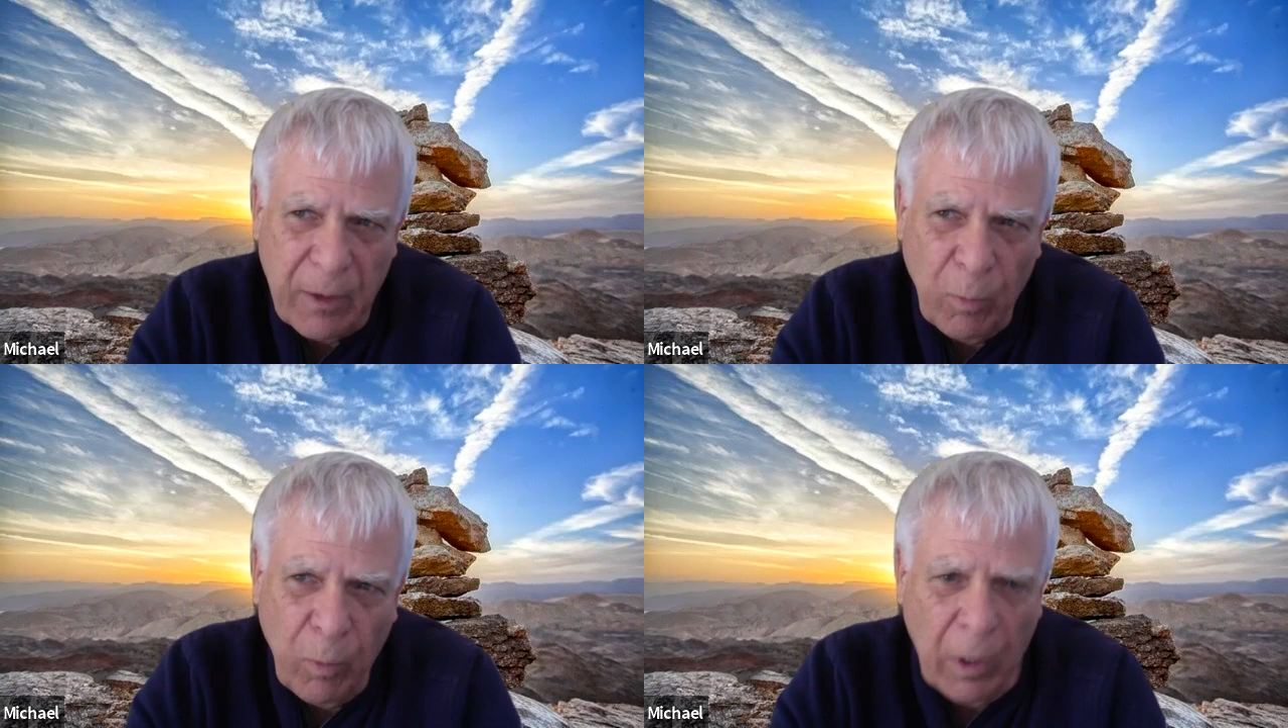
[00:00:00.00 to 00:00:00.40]

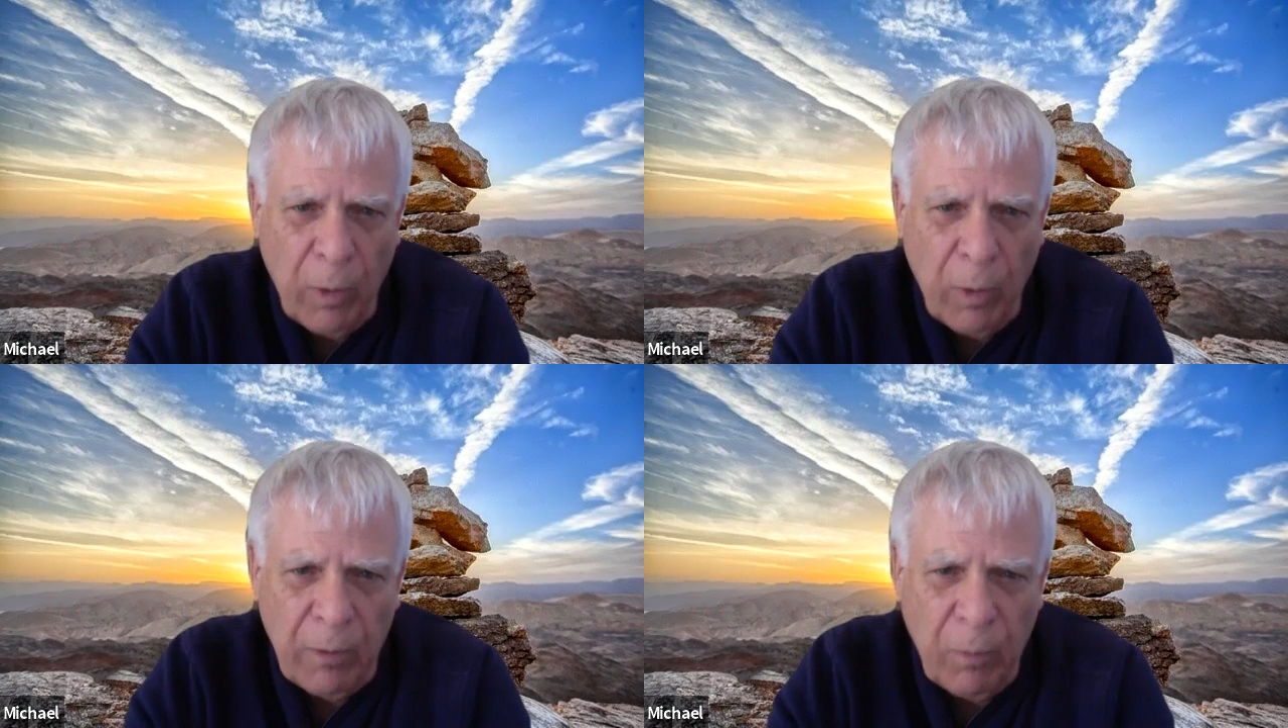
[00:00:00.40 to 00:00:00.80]

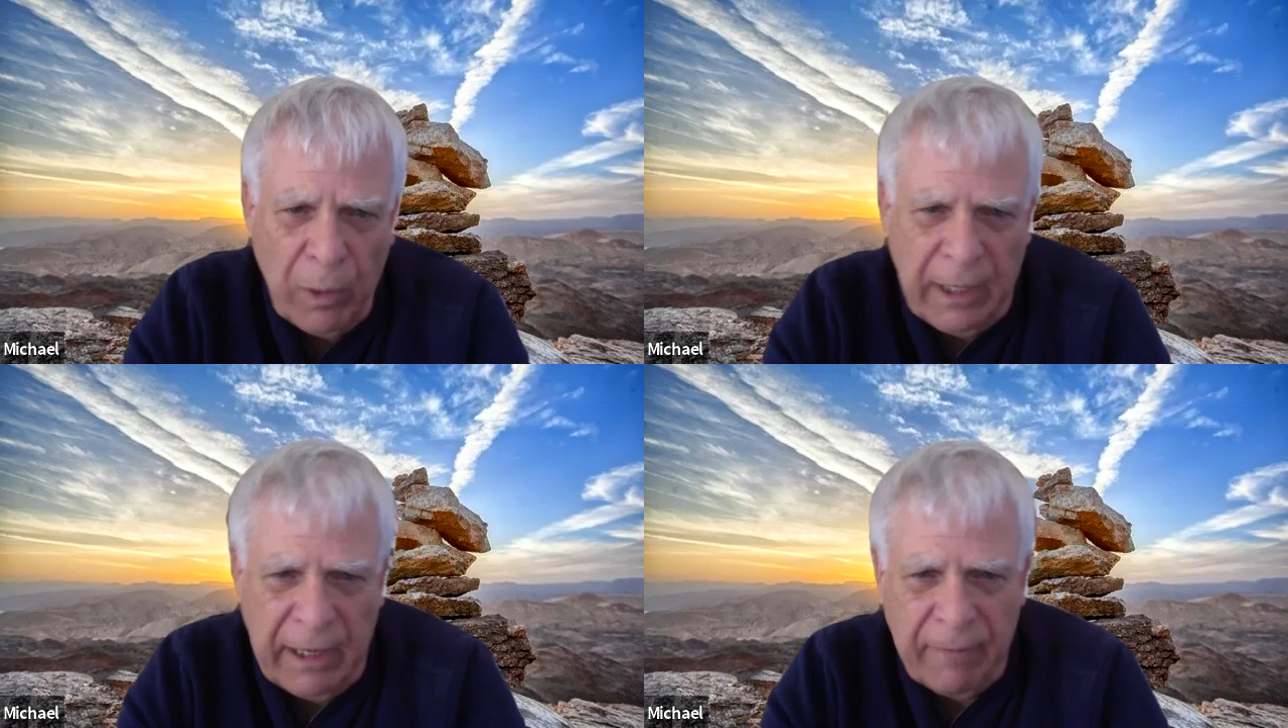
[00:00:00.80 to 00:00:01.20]

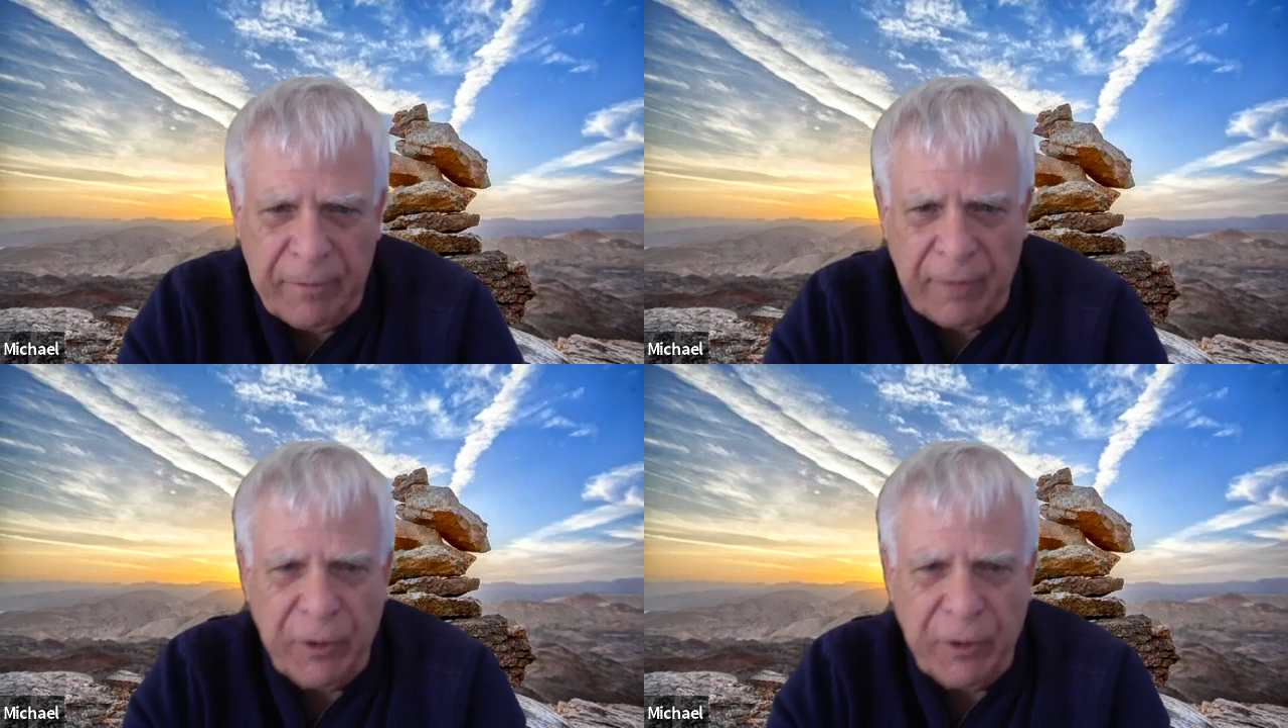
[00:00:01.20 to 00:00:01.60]

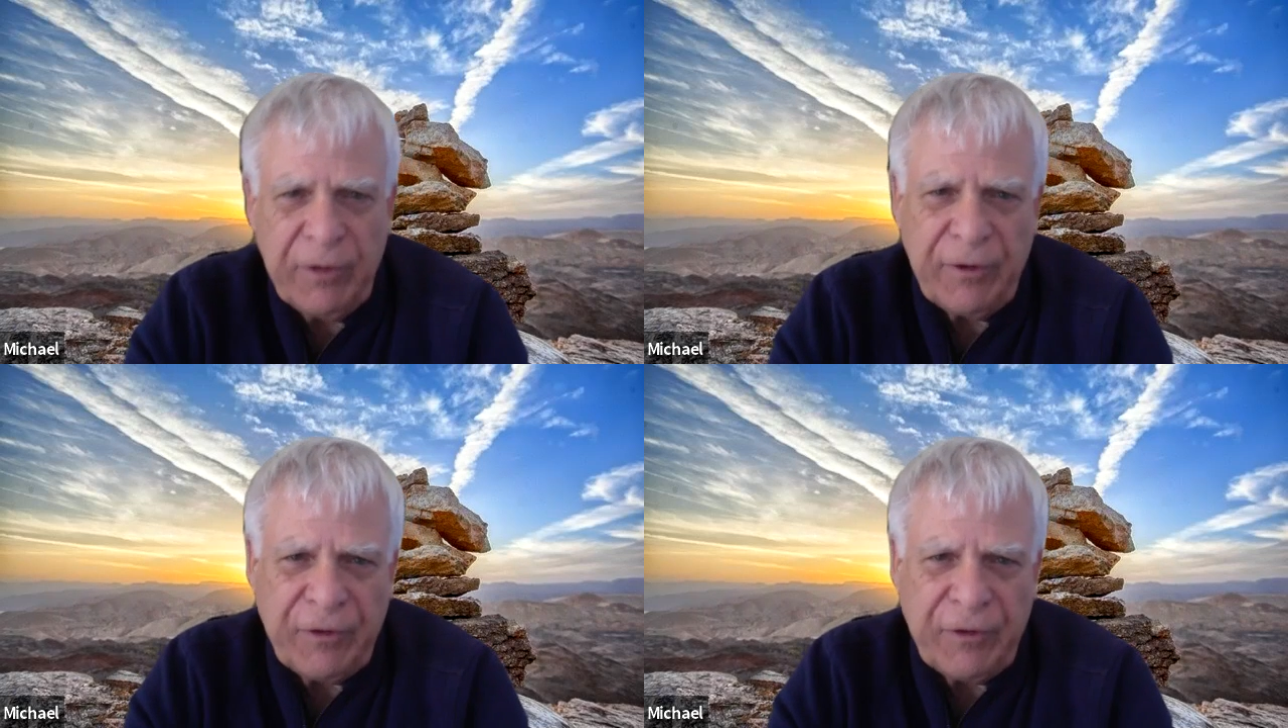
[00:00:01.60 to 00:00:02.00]
if you could
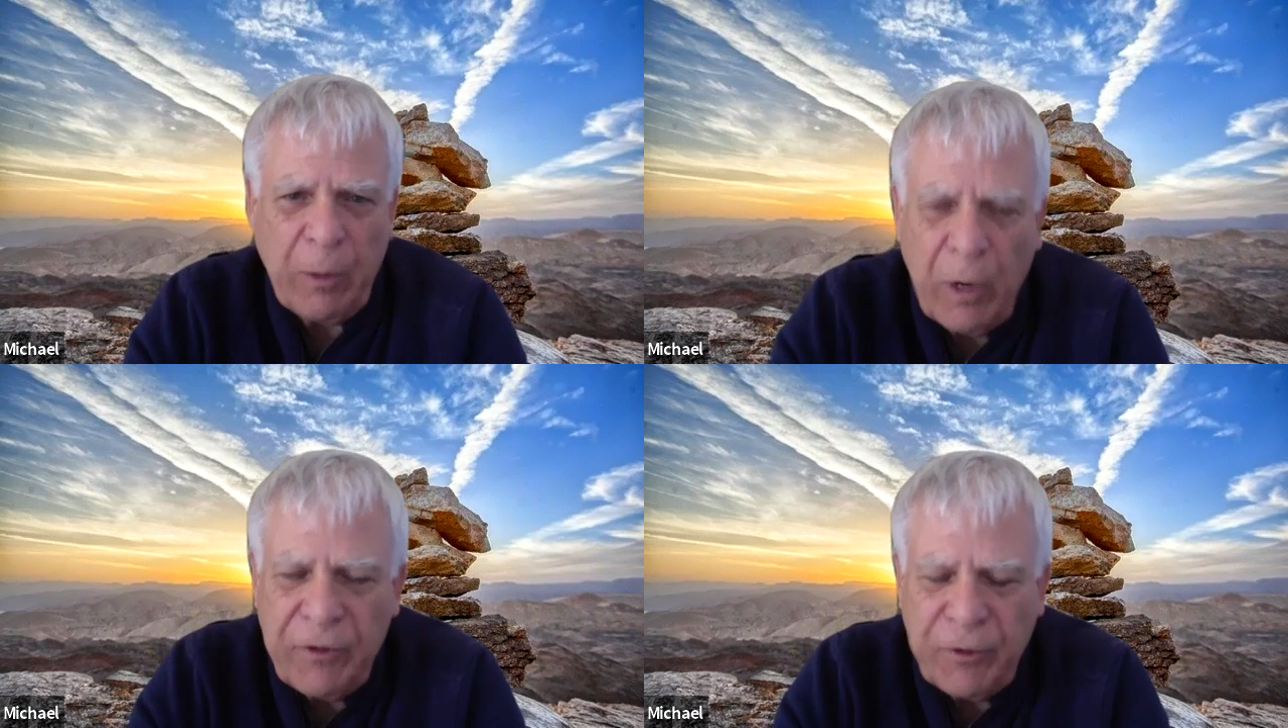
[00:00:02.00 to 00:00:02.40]
just say,
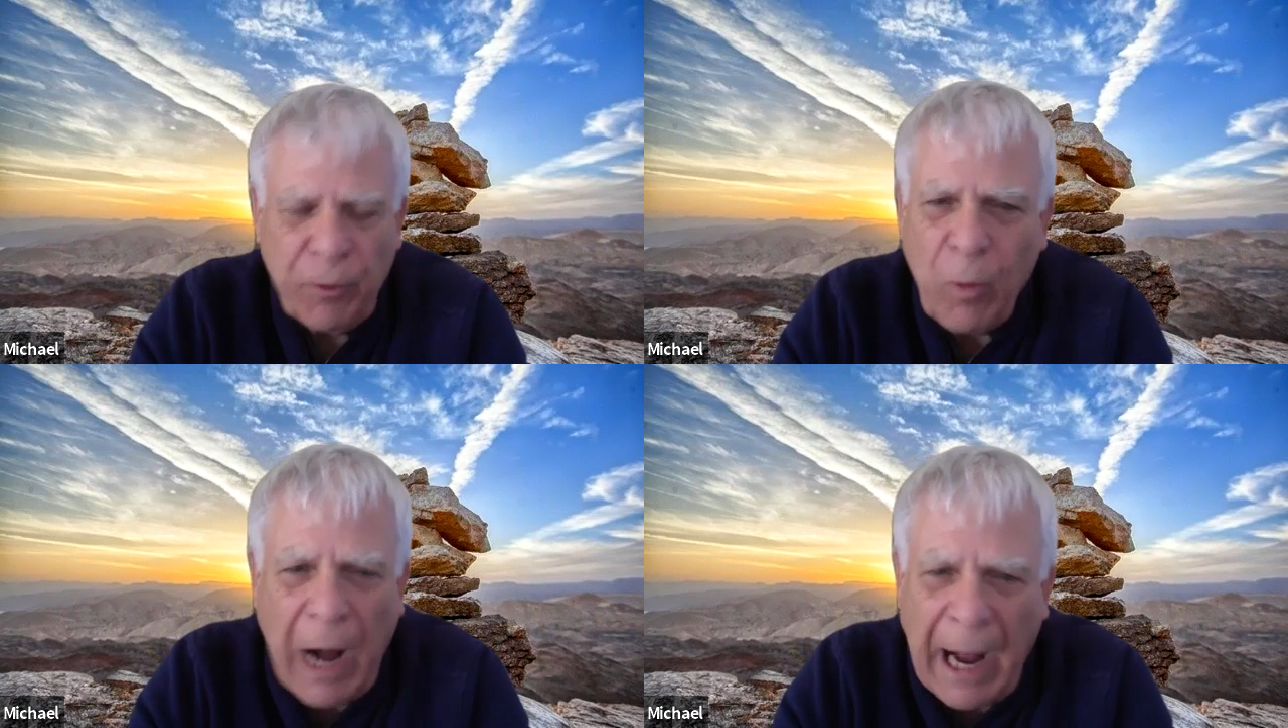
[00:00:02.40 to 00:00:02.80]
what is your
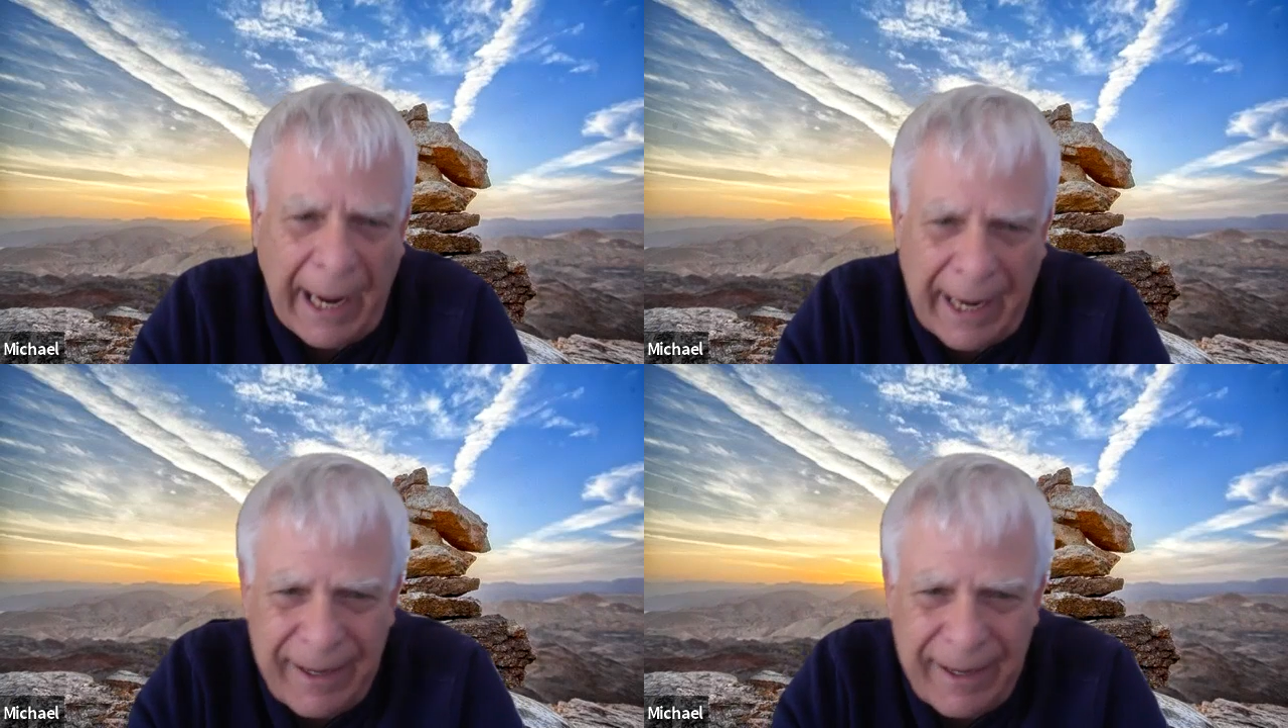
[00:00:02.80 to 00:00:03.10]
why?